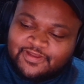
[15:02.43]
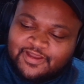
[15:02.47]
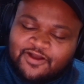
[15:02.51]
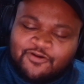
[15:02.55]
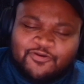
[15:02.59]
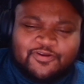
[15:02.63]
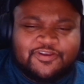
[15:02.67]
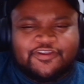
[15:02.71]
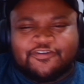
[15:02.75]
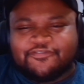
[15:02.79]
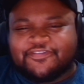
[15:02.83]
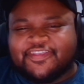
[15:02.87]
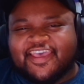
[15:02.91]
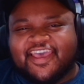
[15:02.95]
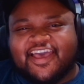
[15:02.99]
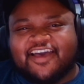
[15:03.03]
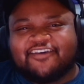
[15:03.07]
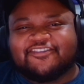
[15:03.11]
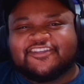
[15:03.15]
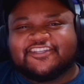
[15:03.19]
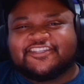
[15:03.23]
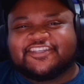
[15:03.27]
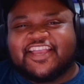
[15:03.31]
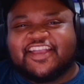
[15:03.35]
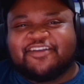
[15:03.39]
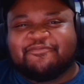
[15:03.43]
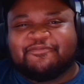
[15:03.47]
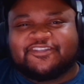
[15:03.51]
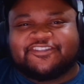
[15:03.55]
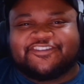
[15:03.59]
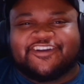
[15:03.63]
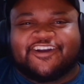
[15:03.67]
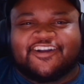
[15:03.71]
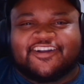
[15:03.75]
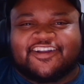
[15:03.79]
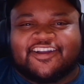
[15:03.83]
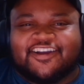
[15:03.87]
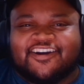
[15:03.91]
I wonder if they have this game in
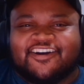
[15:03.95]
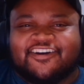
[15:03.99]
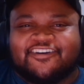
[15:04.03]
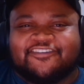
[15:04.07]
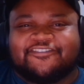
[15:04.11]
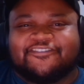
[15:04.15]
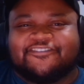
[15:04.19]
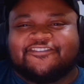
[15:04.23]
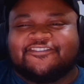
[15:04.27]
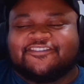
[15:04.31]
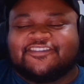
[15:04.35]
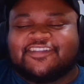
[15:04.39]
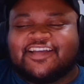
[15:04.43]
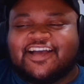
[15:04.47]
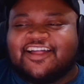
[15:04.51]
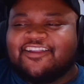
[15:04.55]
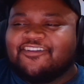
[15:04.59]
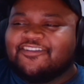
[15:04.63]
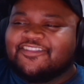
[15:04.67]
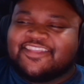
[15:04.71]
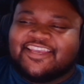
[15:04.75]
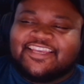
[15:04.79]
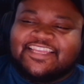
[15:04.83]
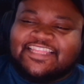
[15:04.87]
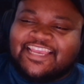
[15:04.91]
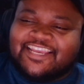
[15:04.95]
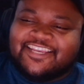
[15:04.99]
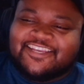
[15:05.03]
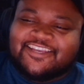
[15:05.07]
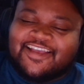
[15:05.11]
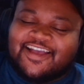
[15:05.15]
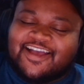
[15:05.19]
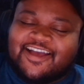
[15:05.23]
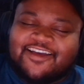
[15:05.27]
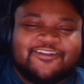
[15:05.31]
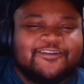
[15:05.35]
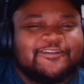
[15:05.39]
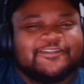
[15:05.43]
Tarkov. I don't
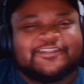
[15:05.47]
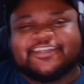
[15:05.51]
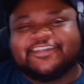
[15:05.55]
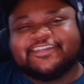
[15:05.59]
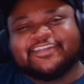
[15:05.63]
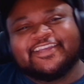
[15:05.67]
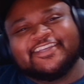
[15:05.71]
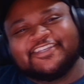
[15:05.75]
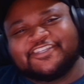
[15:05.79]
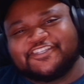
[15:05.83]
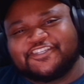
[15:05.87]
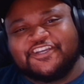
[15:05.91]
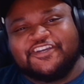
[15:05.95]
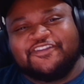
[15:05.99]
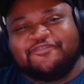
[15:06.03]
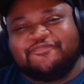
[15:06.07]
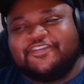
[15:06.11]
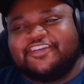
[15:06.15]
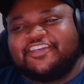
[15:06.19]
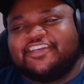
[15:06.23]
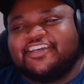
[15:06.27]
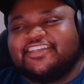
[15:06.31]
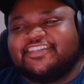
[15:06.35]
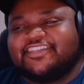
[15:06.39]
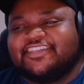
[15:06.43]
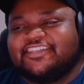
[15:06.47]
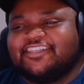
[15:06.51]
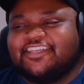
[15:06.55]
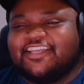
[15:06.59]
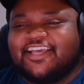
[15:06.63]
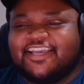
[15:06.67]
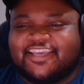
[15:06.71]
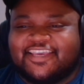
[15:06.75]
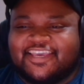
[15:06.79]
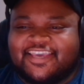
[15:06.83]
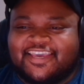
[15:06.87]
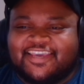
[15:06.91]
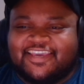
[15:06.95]
think they should, because it's
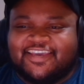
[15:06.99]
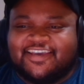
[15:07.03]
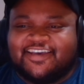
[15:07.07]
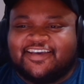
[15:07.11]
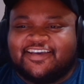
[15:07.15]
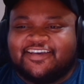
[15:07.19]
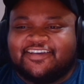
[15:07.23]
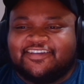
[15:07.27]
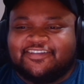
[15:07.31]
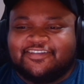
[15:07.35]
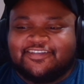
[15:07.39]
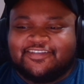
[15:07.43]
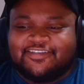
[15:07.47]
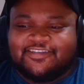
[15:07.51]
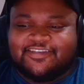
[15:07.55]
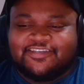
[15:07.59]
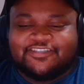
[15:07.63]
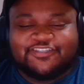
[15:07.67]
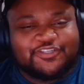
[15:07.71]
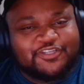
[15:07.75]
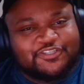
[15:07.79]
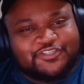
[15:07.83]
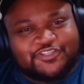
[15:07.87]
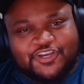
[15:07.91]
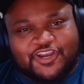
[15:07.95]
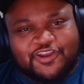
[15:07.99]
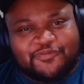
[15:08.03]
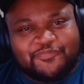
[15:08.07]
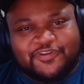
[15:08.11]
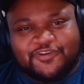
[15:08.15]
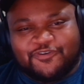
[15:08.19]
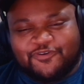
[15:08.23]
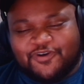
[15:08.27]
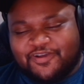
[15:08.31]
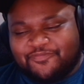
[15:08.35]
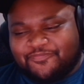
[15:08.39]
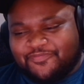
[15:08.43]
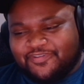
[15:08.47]
like the
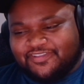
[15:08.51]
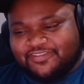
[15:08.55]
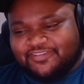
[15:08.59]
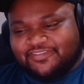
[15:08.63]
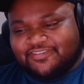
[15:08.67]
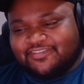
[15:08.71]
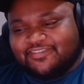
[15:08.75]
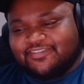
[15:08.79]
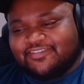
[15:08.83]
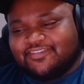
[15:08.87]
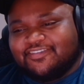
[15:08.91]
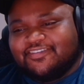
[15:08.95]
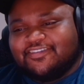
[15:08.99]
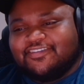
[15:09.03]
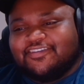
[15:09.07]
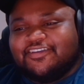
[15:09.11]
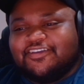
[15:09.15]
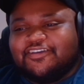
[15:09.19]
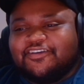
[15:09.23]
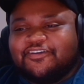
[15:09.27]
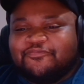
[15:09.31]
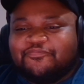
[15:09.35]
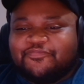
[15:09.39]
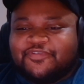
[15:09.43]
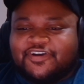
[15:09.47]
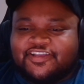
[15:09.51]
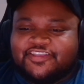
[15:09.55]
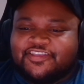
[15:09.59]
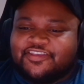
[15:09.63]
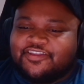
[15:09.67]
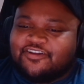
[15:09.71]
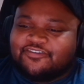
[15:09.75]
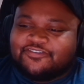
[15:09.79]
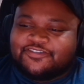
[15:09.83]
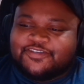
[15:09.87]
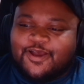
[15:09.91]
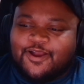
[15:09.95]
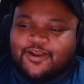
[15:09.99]
German weapon. But you
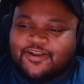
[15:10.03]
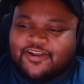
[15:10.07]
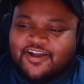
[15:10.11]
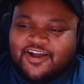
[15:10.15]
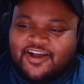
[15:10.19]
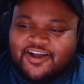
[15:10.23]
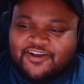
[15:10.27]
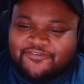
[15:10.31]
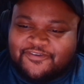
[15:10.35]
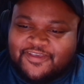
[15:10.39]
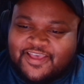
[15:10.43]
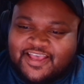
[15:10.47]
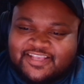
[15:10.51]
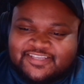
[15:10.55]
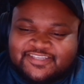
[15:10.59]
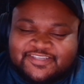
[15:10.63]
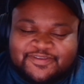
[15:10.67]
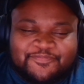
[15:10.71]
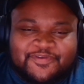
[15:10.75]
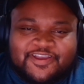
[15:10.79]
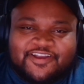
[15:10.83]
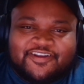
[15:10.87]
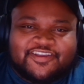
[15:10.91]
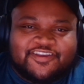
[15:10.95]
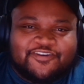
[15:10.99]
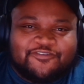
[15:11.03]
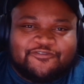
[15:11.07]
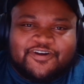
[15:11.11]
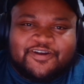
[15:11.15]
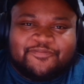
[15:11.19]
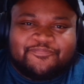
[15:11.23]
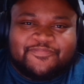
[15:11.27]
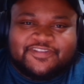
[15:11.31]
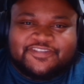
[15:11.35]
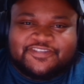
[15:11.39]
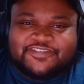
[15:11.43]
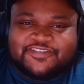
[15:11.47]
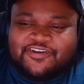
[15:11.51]
know, Tarkov has American
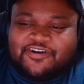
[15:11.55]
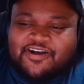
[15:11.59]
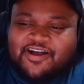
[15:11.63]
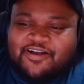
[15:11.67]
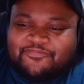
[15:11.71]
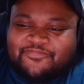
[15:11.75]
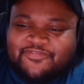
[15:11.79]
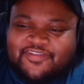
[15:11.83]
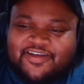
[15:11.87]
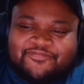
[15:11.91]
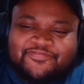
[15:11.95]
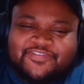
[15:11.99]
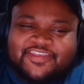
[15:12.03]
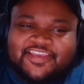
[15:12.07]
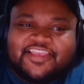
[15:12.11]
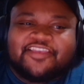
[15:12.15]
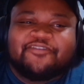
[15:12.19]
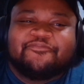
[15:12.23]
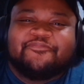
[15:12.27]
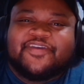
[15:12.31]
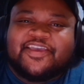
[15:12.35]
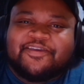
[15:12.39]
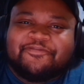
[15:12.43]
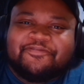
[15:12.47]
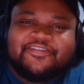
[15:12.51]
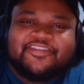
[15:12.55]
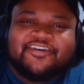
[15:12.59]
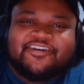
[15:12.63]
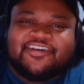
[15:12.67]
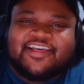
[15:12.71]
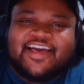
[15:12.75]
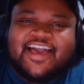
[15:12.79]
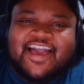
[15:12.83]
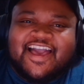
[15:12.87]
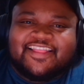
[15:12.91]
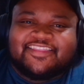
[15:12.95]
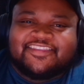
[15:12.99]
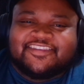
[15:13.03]
weapons, so I'm thinking maybe they'll
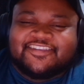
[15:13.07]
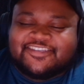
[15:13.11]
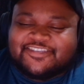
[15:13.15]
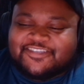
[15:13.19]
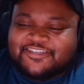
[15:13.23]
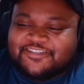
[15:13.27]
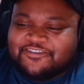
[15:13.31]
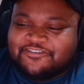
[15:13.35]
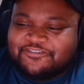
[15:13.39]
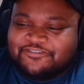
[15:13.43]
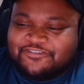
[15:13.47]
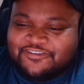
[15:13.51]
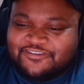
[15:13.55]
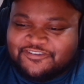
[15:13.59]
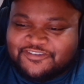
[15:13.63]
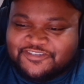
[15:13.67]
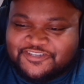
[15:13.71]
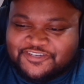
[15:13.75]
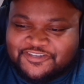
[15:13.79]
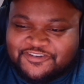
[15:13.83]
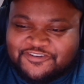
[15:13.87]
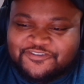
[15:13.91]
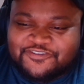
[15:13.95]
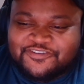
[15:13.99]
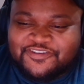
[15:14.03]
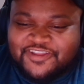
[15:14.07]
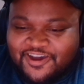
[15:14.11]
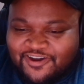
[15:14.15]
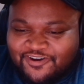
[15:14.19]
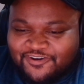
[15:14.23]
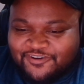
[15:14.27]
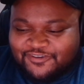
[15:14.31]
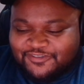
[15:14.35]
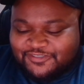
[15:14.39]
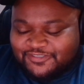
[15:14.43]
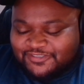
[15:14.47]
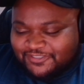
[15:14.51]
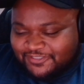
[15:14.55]
add this in the future. Who
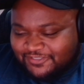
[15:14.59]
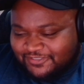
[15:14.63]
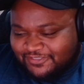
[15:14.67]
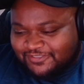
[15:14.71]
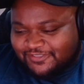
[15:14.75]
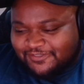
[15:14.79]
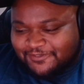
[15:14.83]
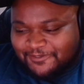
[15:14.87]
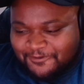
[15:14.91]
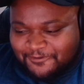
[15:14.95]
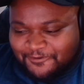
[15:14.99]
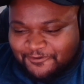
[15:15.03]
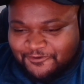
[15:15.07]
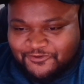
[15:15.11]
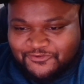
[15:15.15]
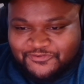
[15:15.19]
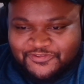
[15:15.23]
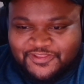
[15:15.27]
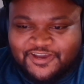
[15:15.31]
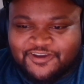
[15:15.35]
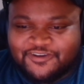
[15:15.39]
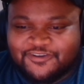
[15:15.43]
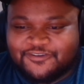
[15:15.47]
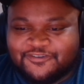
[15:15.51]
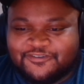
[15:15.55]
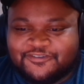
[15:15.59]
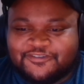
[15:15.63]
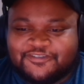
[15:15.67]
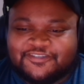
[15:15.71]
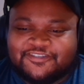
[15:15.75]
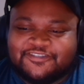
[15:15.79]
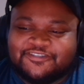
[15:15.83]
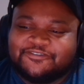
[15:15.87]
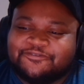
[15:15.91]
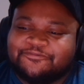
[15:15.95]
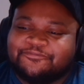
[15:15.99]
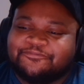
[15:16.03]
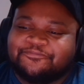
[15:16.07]
knows? Who knows?